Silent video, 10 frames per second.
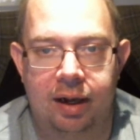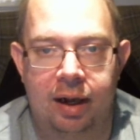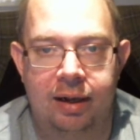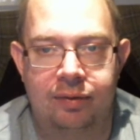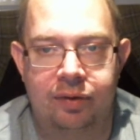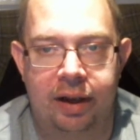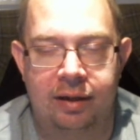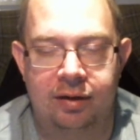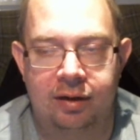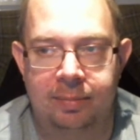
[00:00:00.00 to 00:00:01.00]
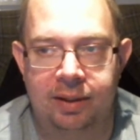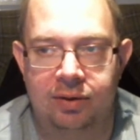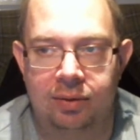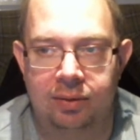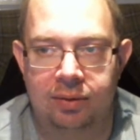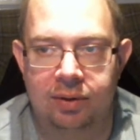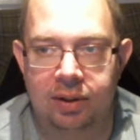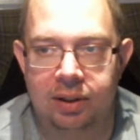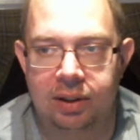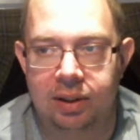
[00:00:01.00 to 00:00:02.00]
I've acted a bit on
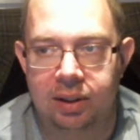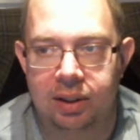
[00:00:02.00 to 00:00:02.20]
the